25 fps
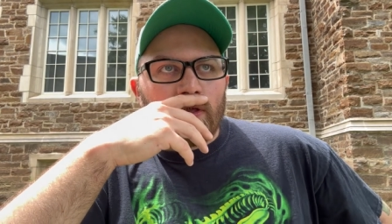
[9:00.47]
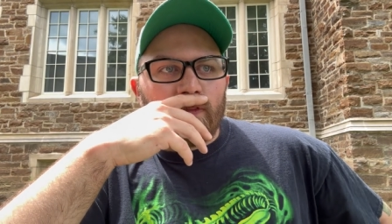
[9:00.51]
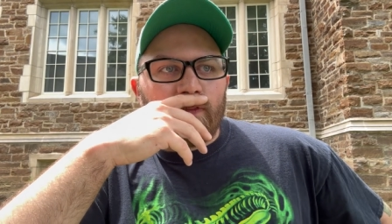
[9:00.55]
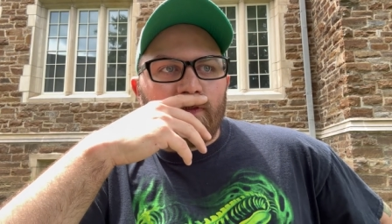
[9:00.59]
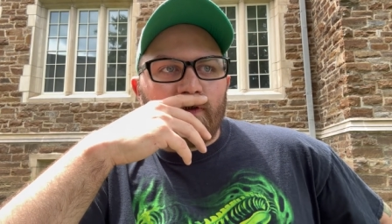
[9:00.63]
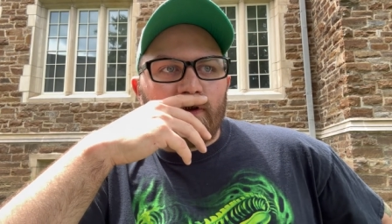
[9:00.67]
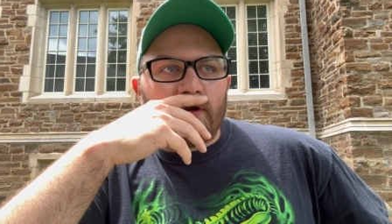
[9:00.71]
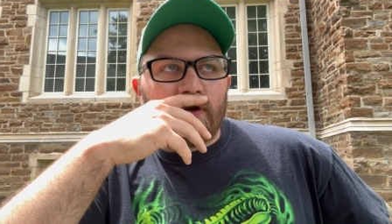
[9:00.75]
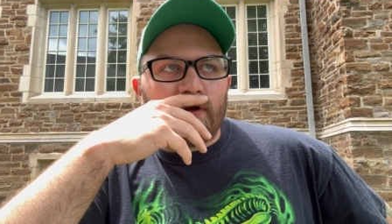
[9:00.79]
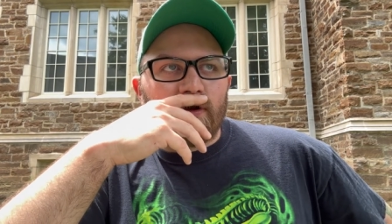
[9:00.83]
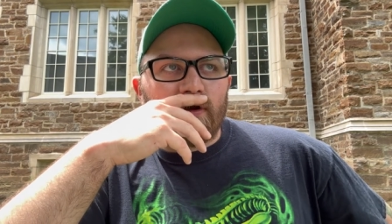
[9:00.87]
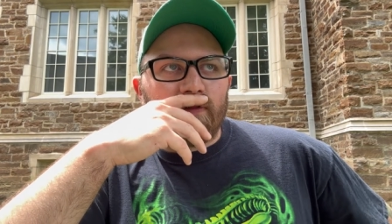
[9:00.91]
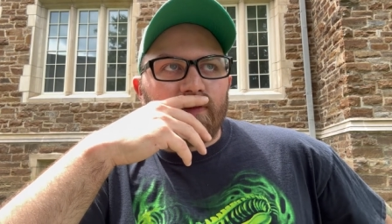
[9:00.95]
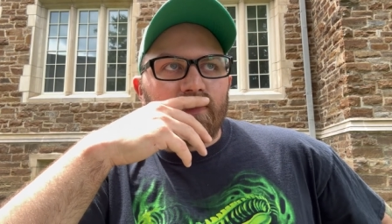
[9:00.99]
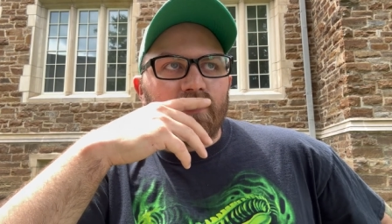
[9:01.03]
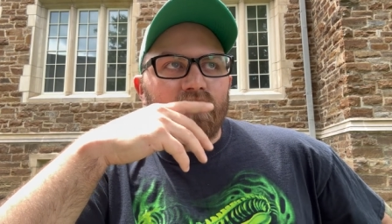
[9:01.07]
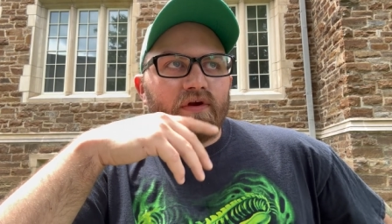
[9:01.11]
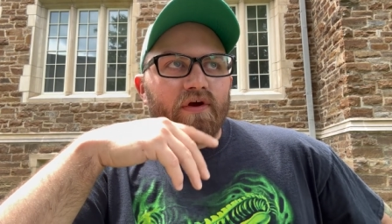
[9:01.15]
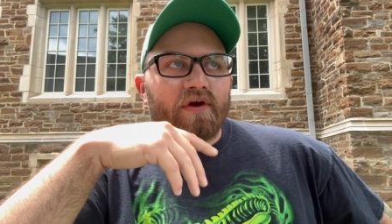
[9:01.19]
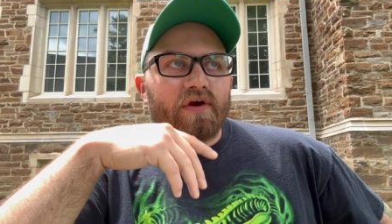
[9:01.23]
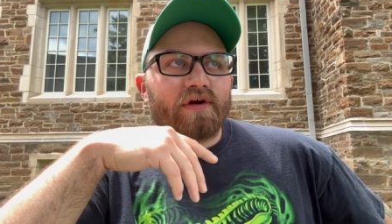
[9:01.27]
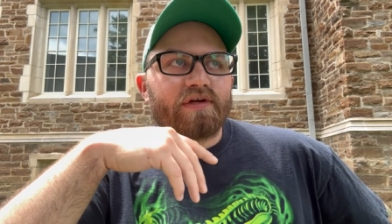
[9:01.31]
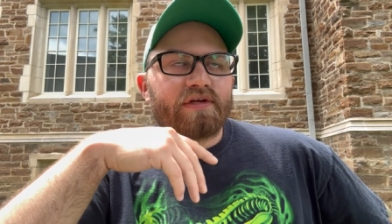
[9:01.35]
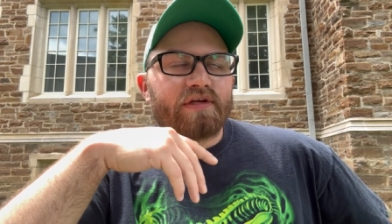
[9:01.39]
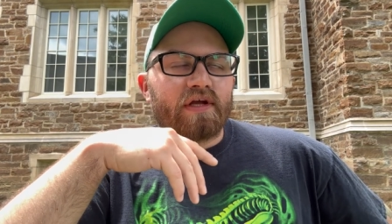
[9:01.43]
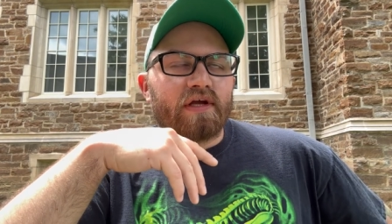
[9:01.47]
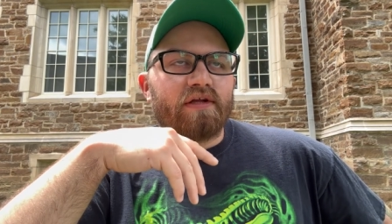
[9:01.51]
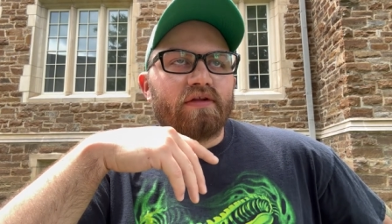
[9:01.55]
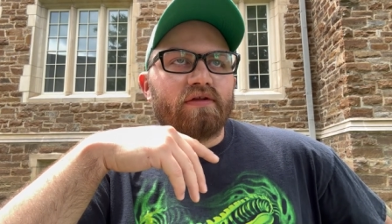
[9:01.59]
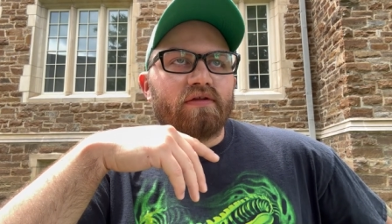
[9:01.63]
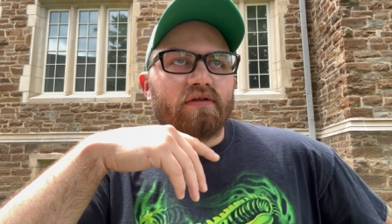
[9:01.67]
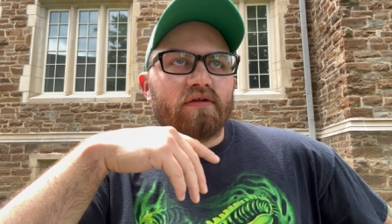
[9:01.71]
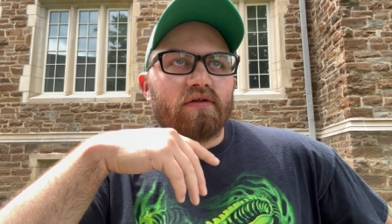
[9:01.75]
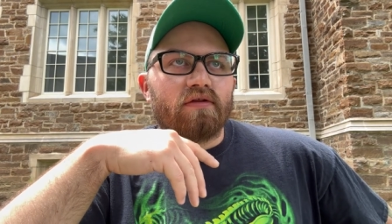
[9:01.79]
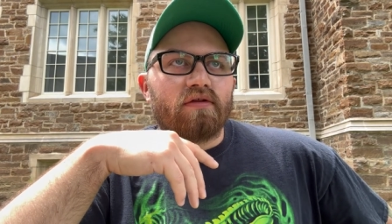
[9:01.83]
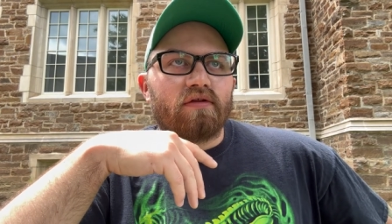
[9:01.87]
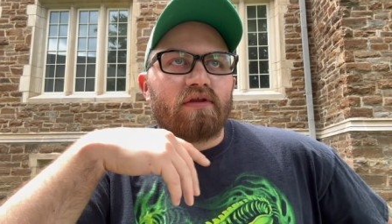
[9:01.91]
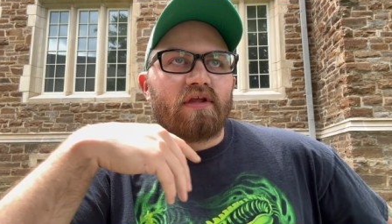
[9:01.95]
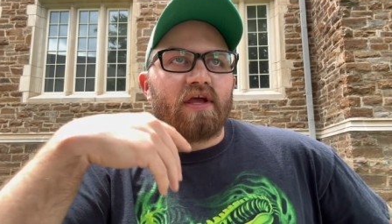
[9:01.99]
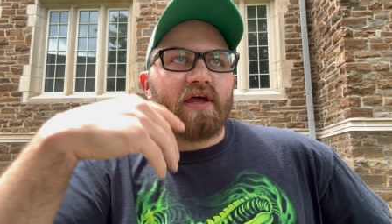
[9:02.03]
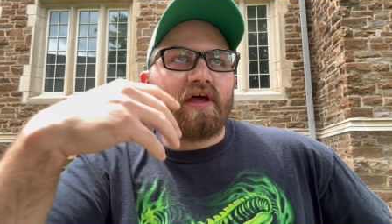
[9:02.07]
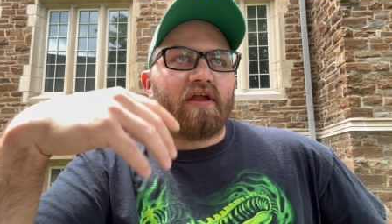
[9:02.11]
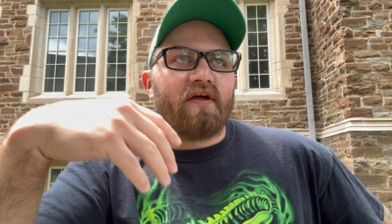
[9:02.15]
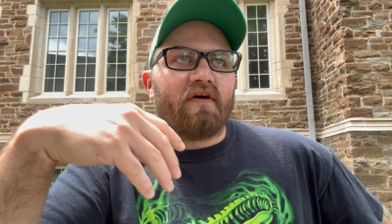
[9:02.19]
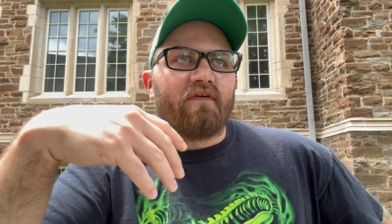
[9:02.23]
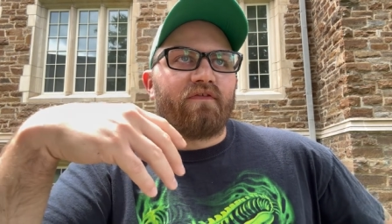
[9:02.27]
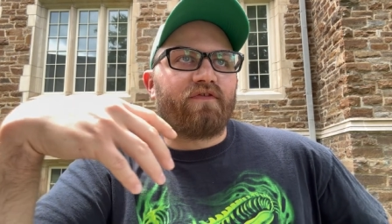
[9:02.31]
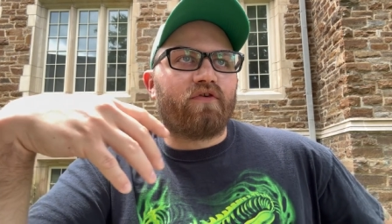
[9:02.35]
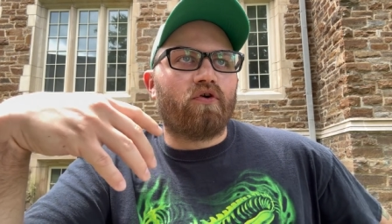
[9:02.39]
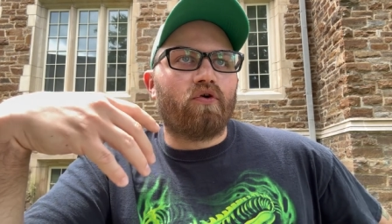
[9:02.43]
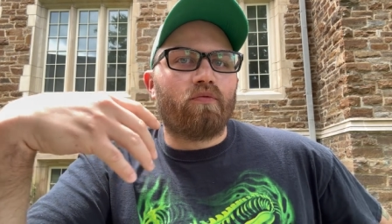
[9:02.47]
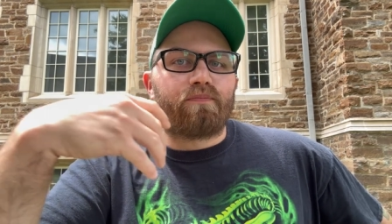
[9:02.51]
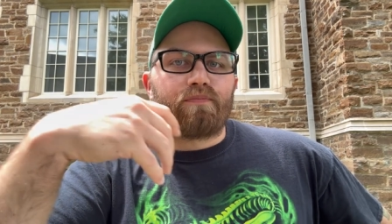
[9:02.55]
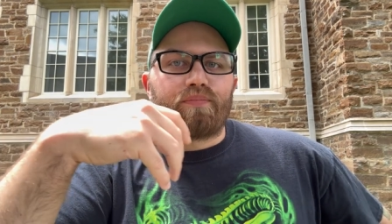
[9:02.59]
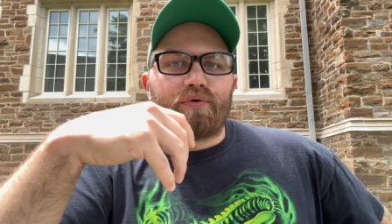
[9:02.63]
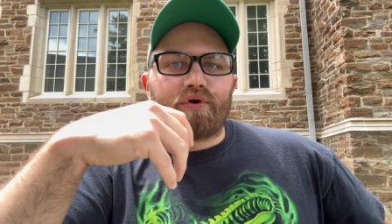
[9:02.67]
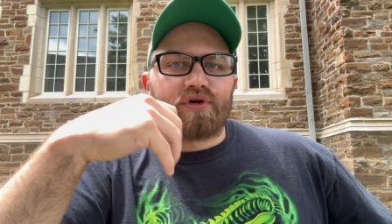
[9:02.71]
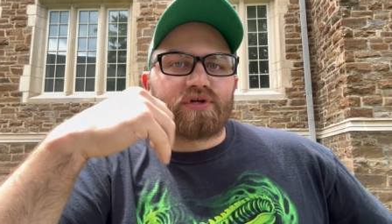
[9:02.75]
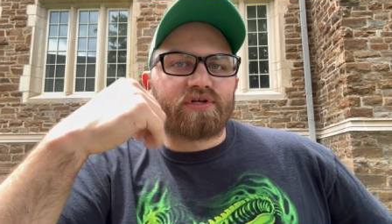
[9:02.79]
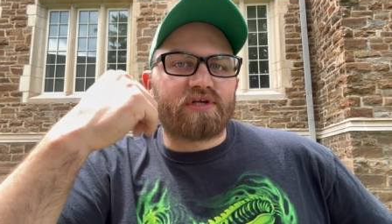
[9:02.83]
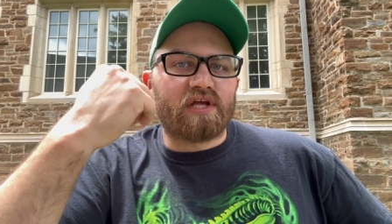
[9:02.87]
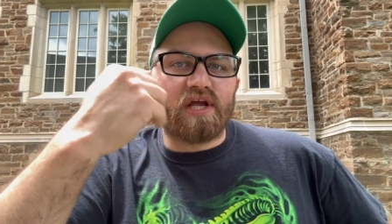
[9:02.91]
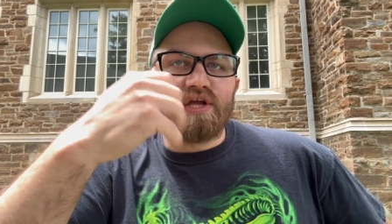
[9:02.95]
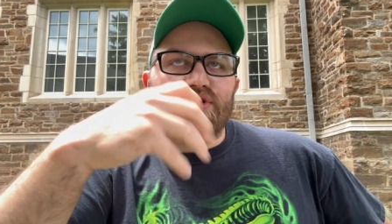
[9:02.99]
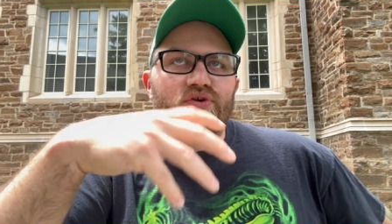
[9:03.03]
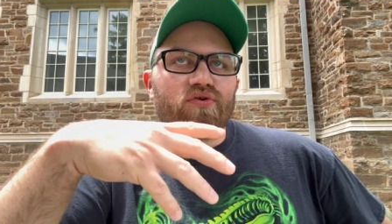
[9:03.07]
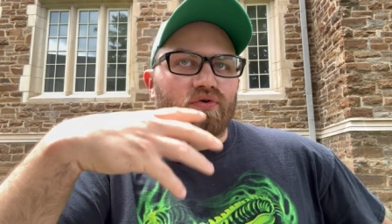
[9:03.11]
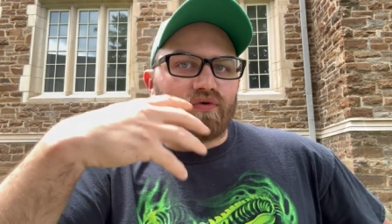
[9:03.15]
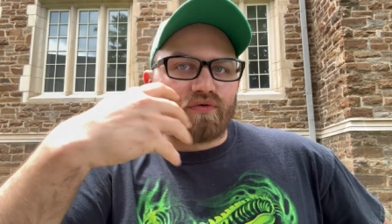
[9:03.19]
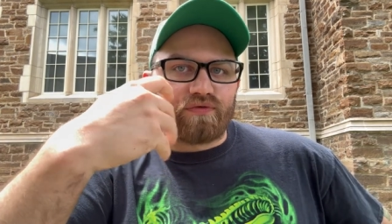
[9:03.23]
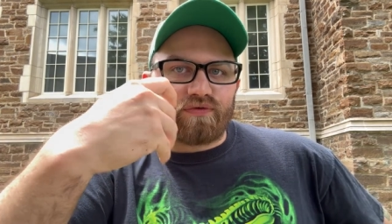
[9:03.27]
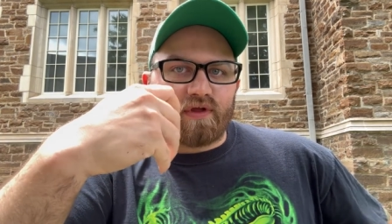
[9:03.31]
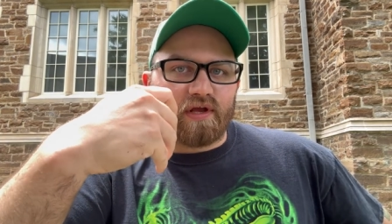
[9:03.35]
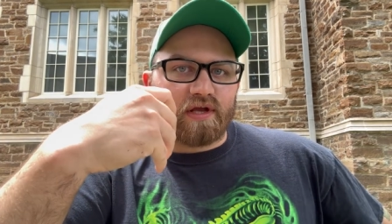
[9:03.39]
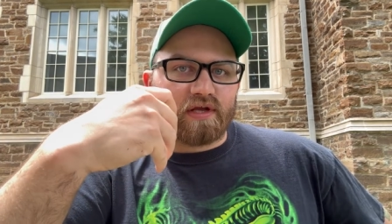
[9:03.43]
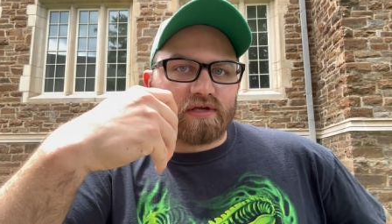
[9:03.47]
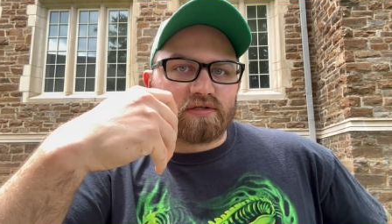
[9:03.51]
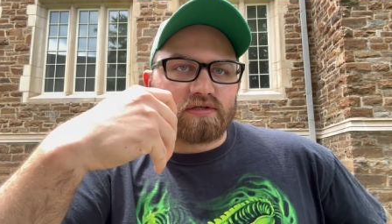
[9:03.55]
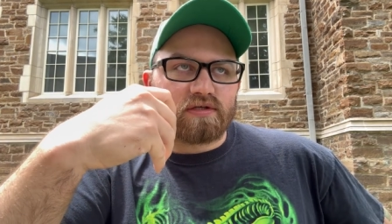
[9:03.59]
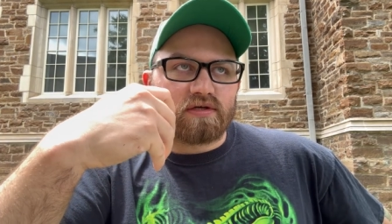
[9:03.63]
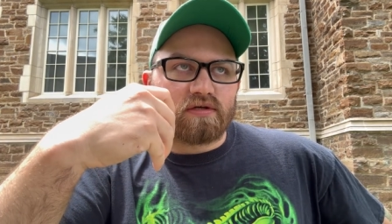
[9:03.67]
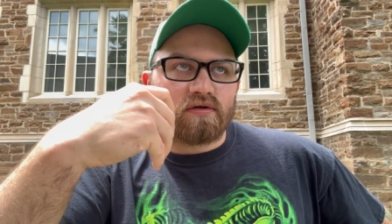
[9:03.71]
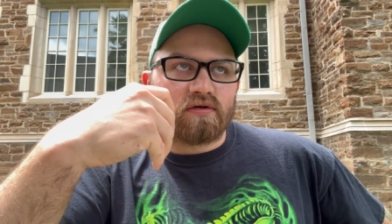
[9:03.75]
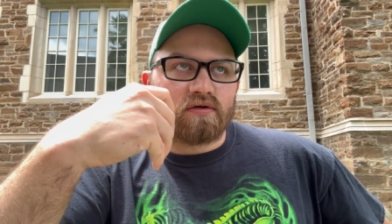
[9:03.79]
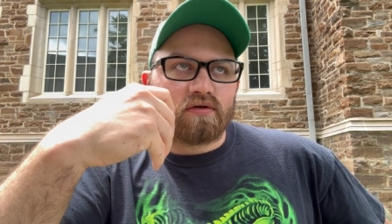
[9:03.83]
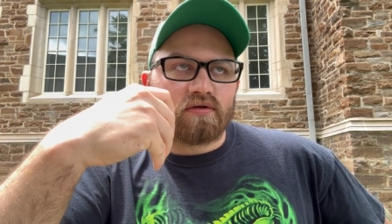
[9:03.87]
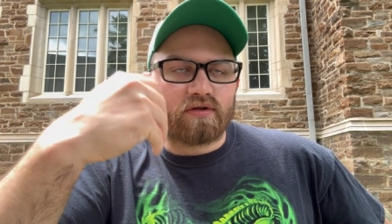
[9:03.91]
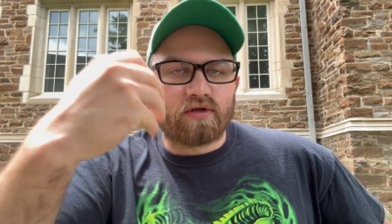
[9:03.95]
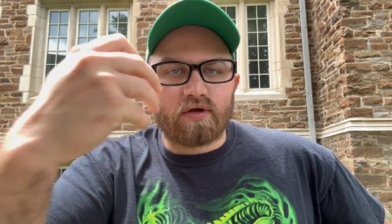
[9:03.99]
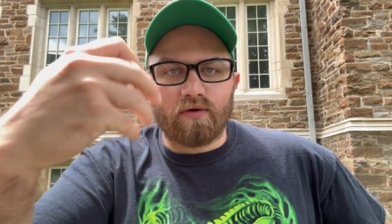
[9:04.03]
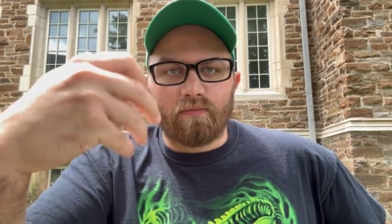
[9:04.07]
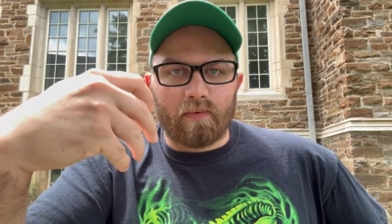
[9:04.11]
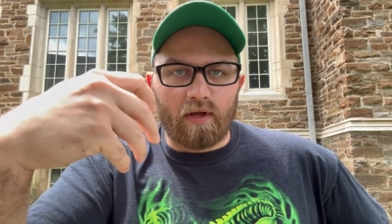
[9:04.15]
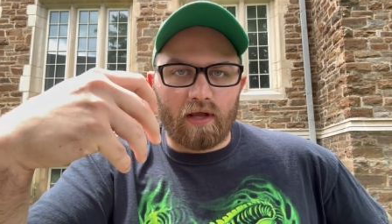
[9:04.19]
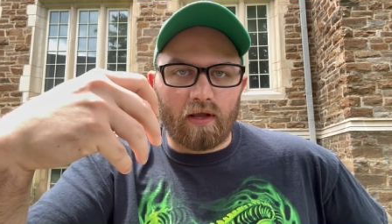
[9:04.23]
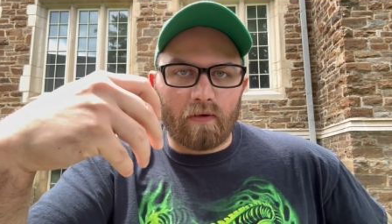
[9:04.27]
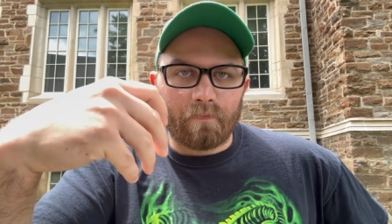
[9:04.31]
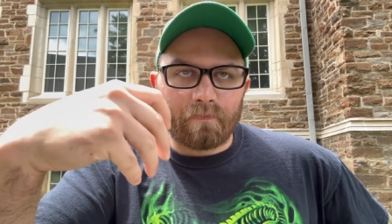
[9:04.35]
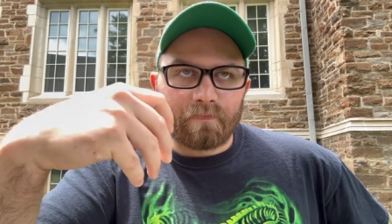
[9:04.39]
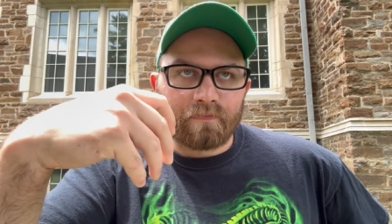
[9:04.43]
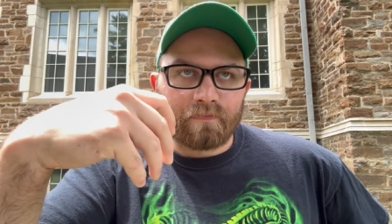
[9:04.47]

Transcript: the, the nurse then did a few procedural things to me.